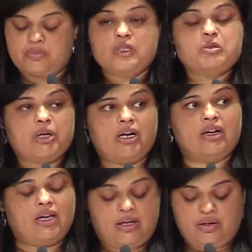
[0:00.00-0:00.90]

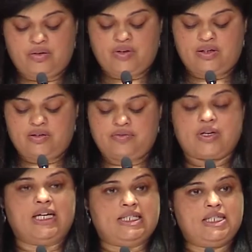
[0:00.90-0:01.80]
spark an innovative
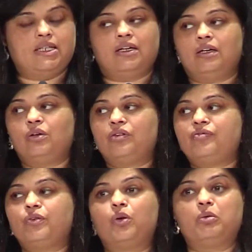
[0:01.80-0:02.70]
idea, or
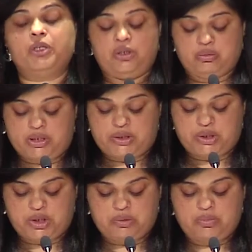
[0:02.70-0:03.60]
form a new
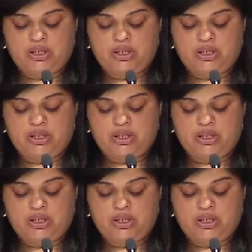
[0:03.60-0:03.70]
partnership.